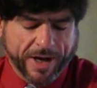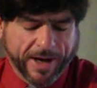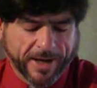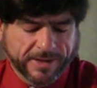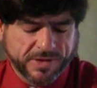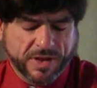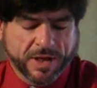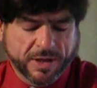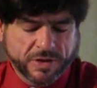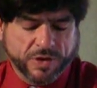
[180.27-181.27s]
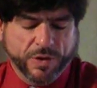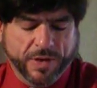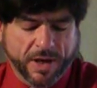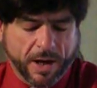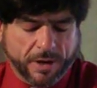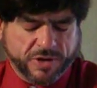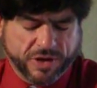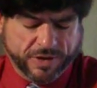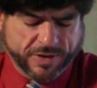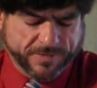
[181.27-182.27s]
chains to the
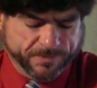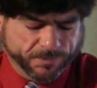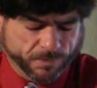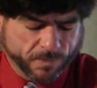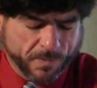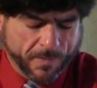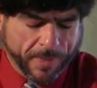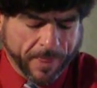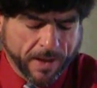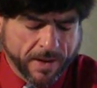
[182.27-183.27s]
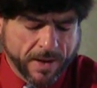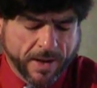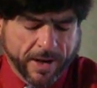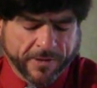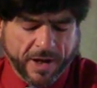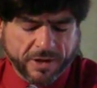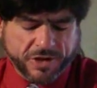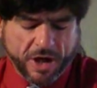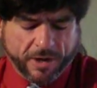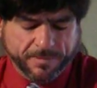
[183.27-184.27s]
ouches. And thou
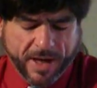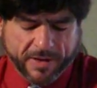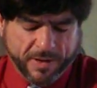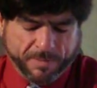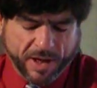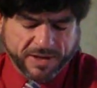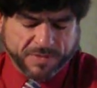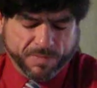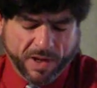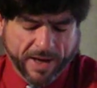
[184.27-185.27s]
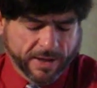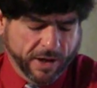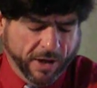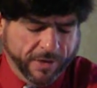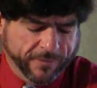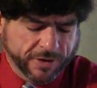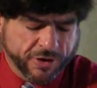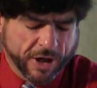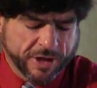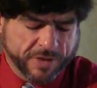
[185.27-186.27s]
shalt make the breastplate of
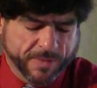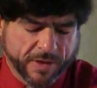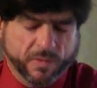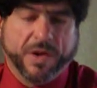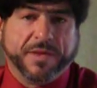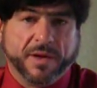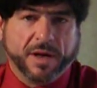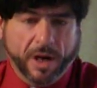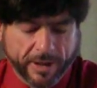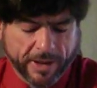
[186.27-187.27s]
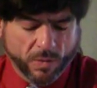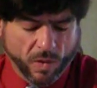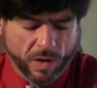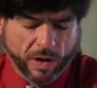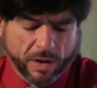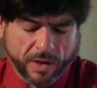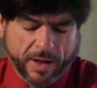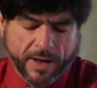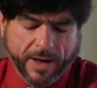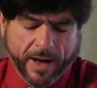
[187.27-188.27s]
judgment with cunning work.
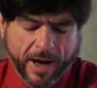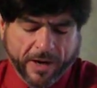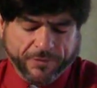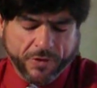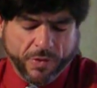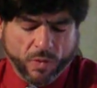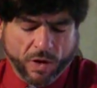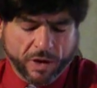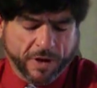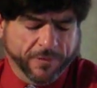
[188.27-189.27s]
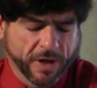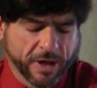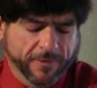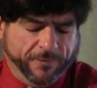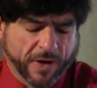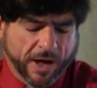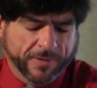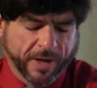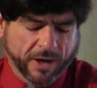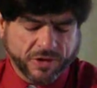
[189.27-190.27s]
After the work of the
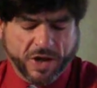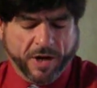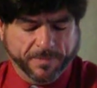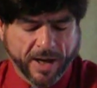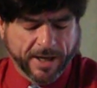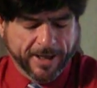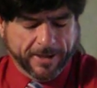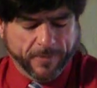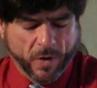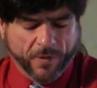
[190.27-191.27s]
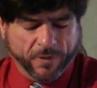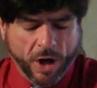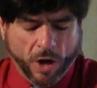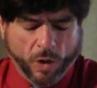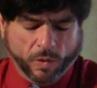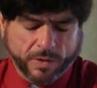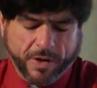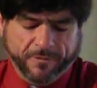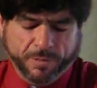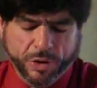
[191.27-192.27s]
ephod thou shalt make it of gold,
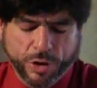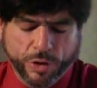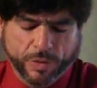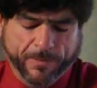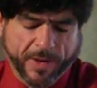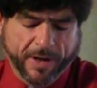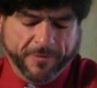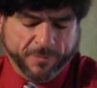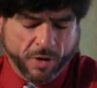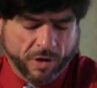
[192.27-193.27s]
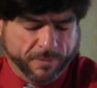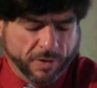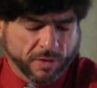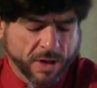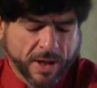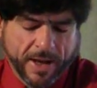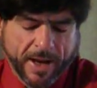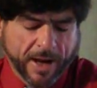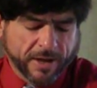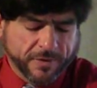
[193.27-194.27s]
of blue, and of purple,
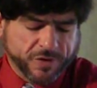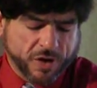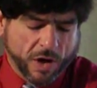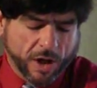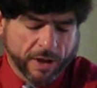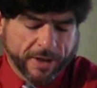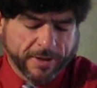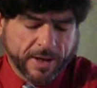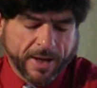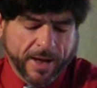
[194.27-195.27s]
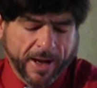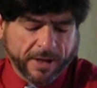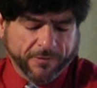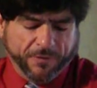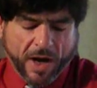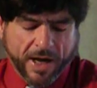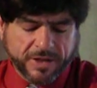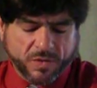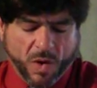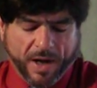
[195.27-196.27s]
and of scarlet, and of
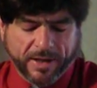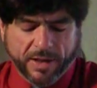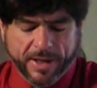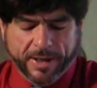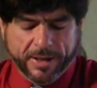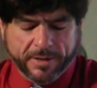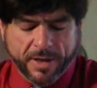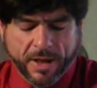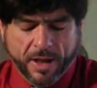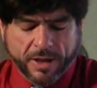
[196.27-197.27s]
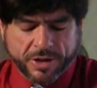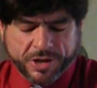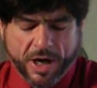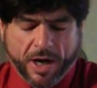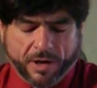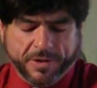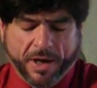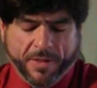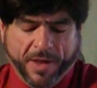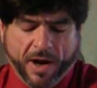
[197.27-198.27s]
fine twined linen shalt
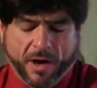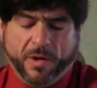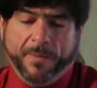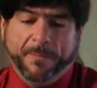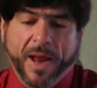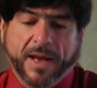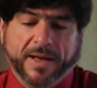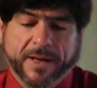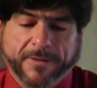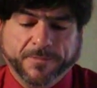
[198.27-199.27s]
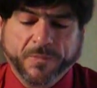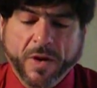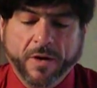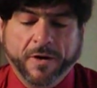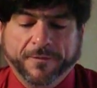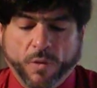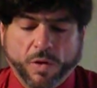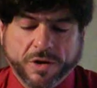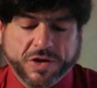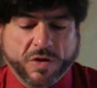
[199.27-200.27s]
thou make it.
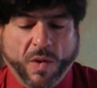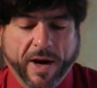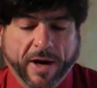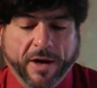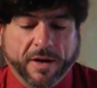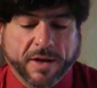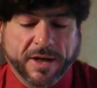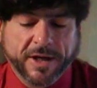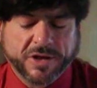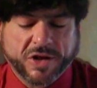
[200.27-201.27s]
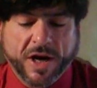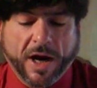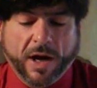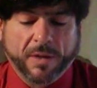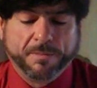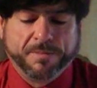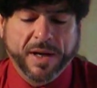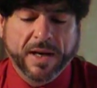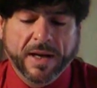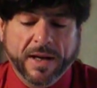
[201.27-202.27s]
4 square it shall
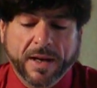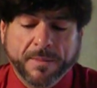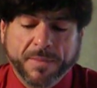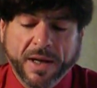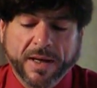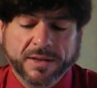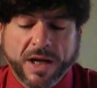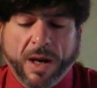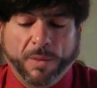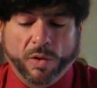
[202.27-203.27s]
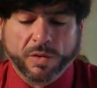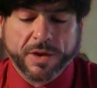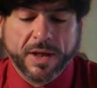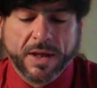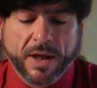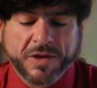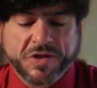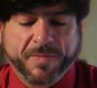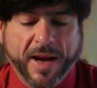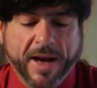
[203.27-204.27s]
be, being doubled. A
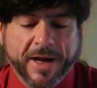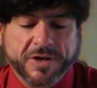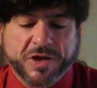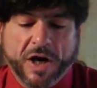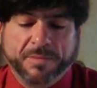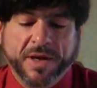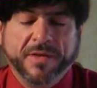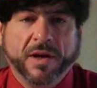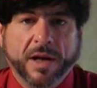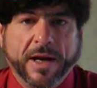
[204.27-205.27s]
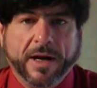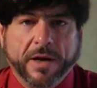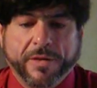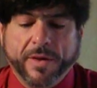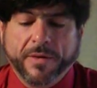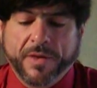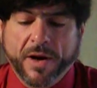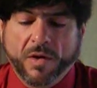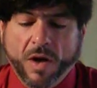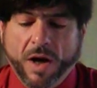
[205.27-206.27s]
span shall be the length
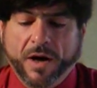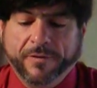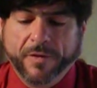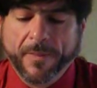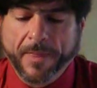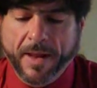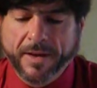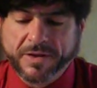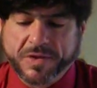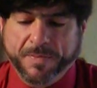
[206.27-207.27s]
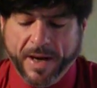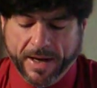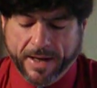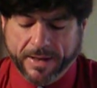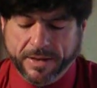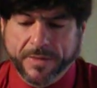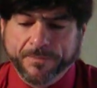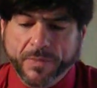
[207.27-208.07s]
thereof, and a span